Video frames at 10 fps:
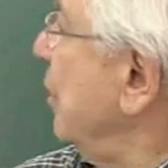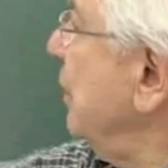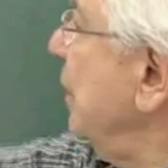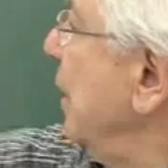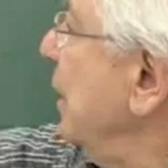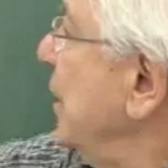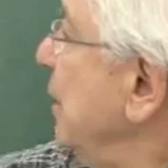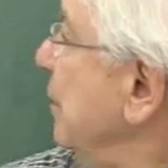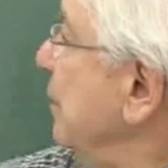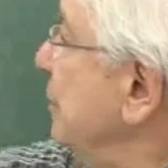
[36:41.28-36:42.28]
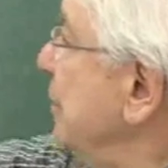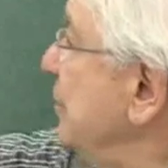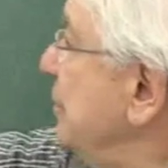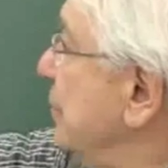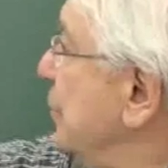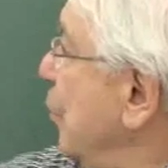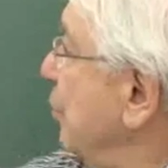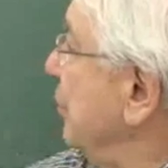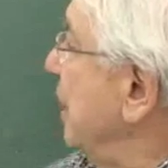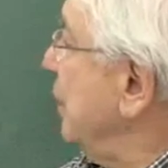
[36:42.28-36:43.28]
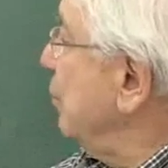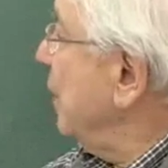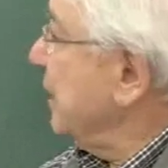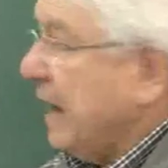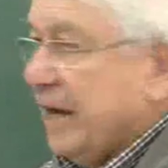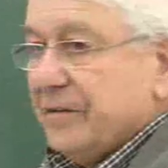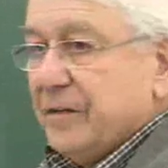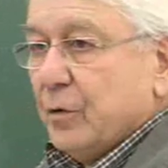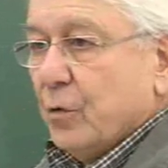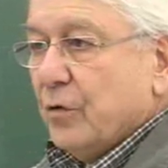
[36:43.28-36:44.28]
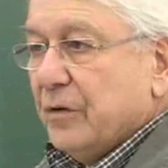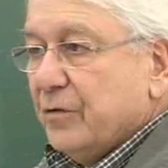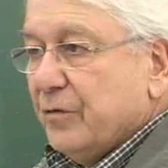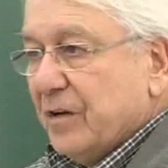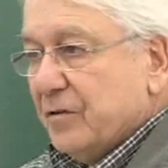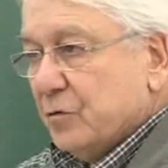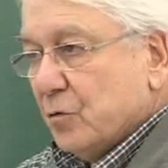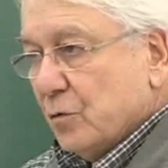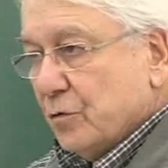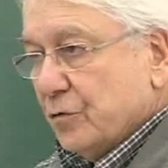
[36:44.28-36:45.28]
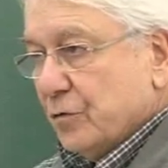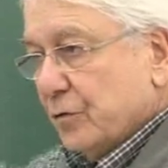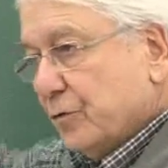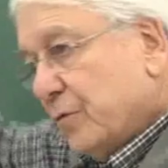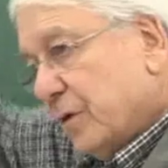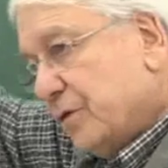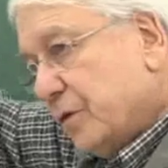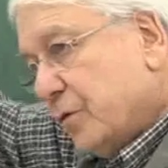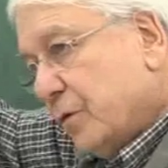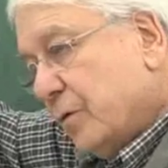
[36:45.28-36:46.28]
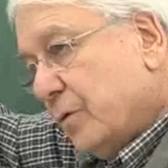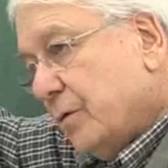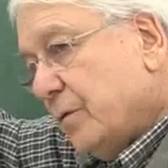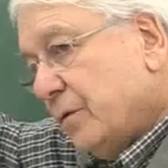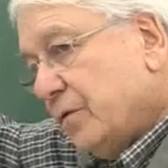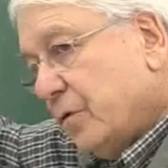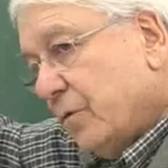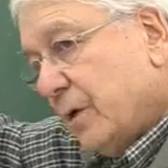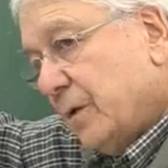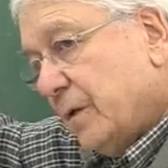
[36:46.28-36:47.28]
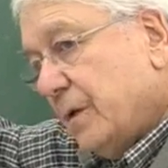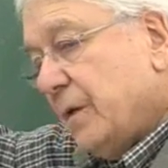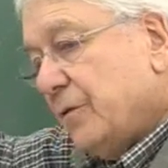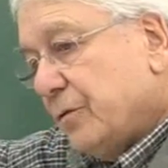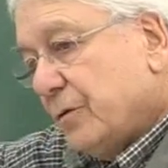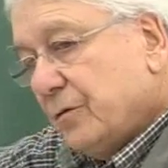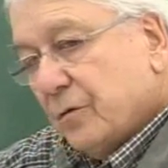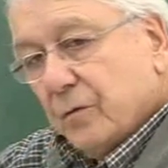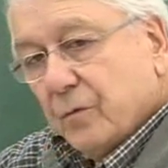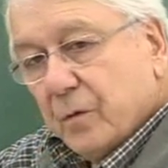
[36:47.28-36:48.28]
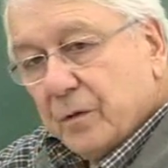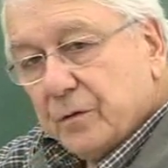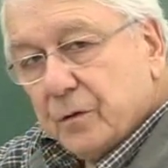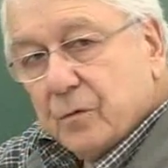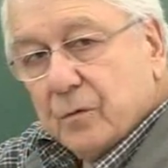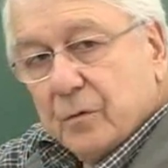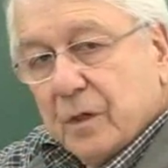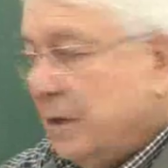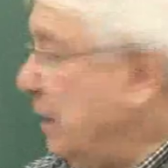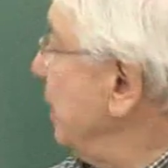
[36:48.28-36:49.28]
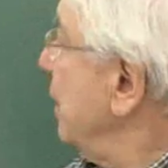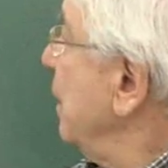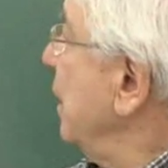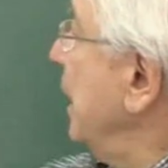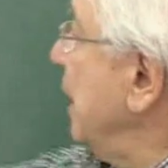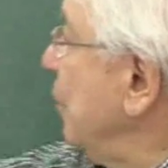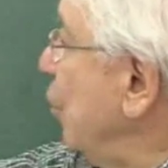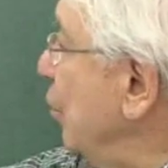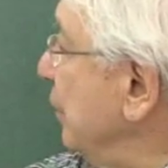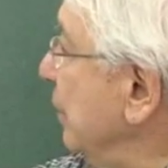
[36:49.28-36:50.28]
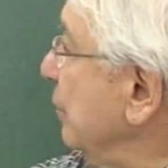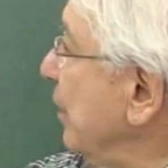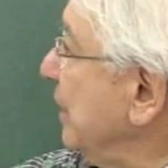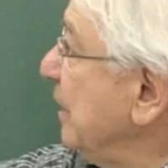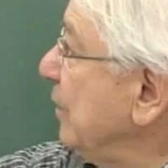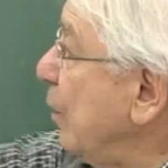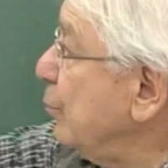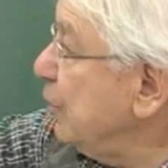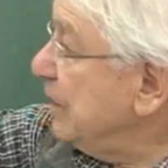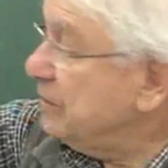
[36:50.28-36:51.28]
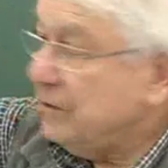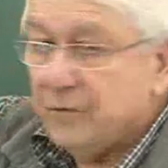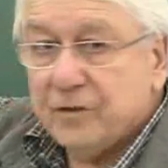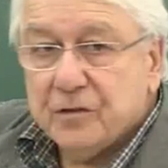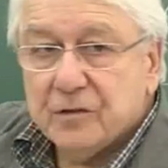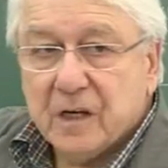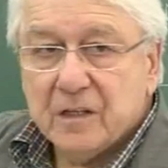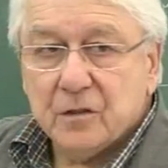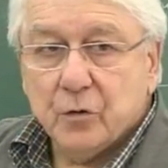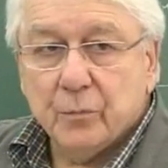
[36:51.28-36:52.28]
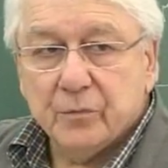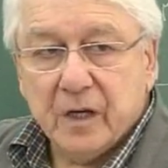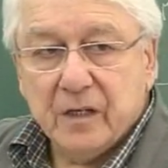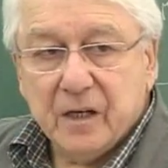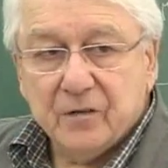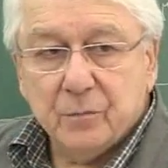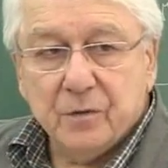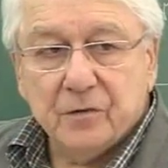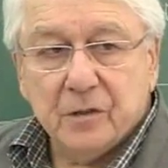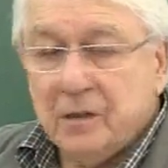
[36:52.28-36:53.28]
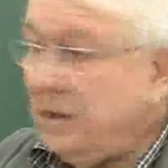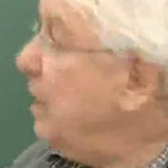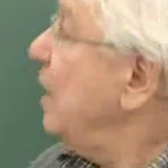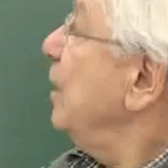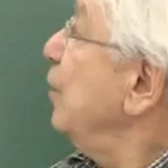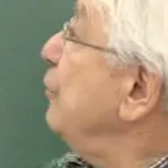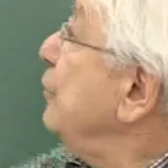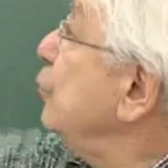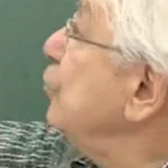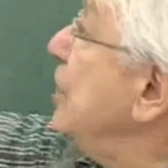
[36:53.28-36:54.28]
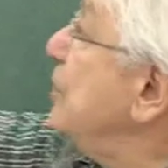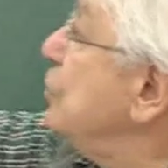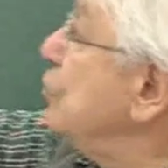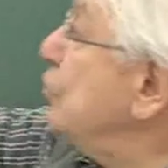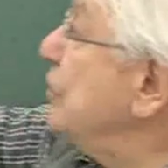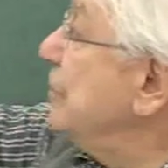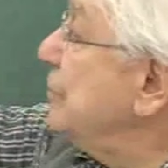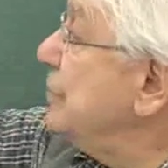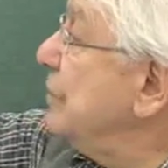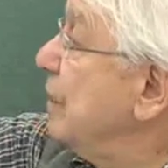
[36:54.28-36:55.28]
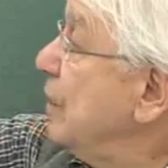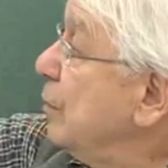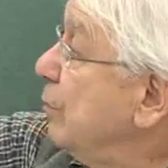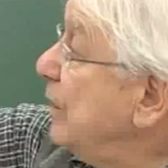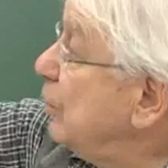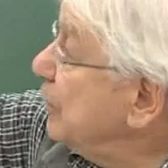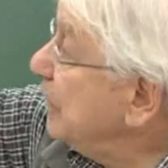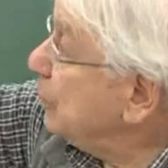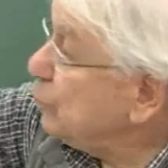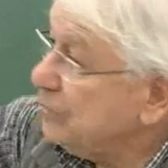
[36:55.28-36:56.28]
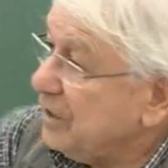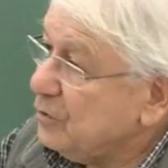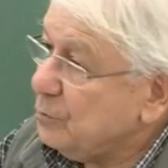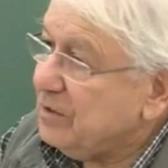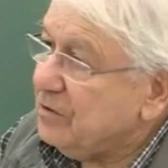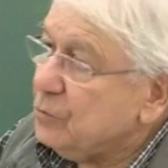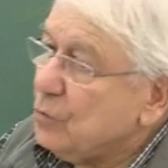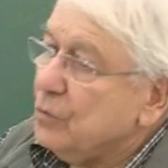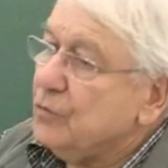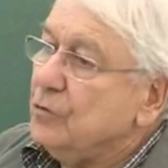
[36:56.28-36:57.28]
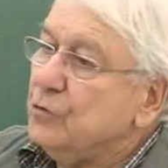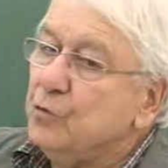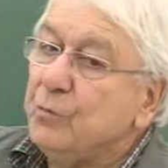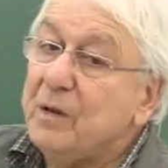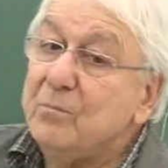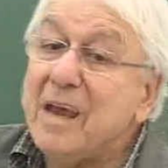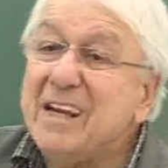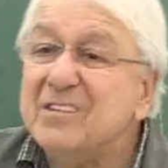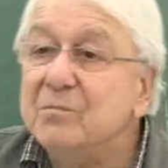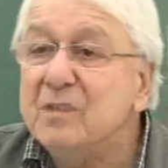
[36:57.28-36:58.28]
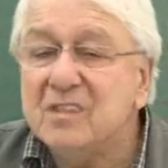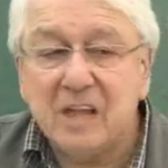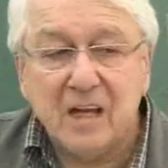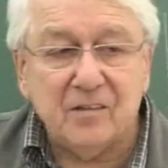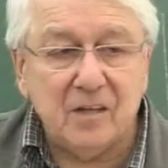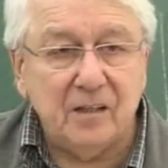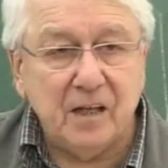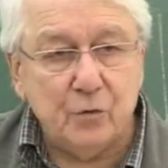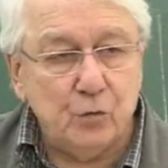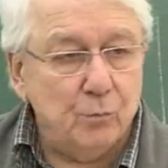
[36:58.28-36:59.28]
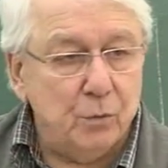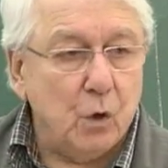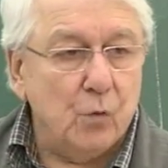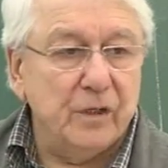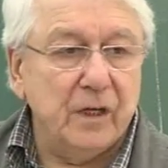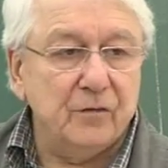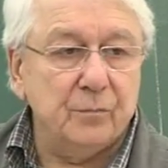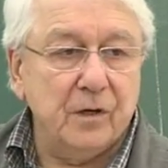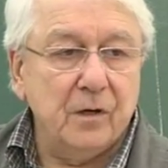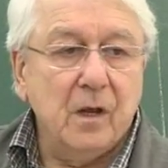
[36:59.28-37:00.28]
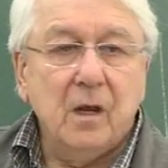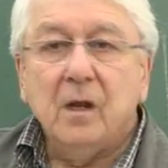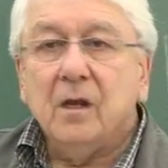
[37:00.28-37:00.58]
part, this is obtained by acting on the rest solutions 1001, 0010, uh, and on by that operator, which is nicely obtained explicitly. If you try to do this by looking at those explicit solutions, you may make mistakes and then you blow the expression.